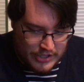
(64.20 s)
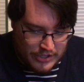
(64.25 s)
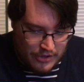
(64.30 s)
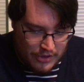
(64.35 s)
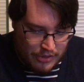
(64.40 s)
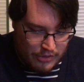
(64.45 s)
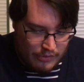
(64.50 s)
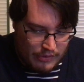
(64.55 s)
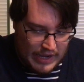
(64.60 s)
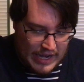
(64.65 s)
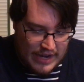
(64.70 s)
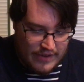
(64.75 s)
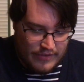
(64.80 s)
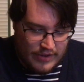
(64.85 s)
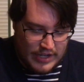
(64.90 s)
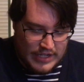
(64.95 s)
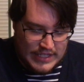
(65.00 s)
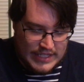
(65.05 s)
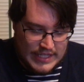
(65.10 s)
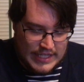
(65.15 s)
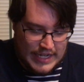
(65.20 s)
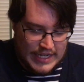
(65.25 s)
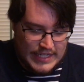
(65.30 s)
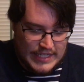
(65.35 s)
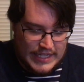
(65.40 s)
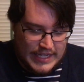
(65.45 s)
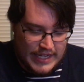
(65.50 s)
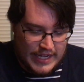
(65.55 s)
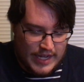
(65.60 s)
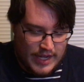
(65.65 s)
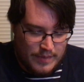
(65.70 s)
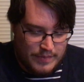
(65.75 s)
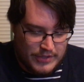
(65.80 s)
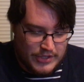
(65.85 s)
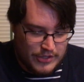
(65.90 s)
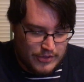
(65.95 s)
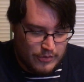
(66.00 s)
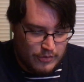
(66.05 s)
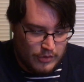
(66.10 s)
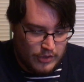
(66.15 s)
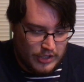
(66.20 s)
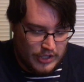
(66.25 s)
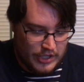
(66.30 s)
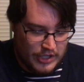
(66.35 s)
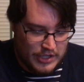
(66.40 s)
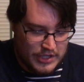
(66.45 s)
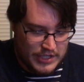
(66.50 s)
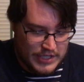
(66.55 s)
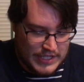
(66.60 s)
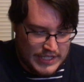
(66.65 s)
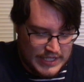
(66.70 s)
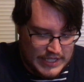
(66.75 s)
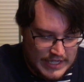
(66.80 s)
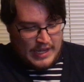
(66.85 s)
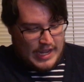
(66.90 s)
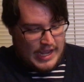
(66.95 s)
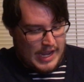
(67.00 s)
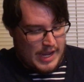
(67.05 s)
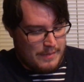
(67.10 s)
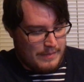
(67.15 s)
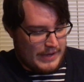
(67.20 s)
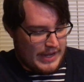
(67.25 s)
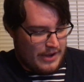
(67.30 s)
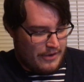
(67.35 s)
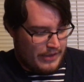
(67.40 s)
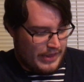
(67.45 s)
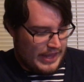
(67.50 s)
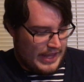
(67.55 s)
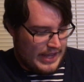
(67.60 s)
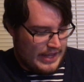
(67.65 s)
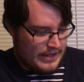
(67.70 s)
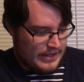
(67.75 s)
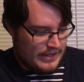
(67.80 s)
who thrive on slicing up schoolgirls. I'm down with that.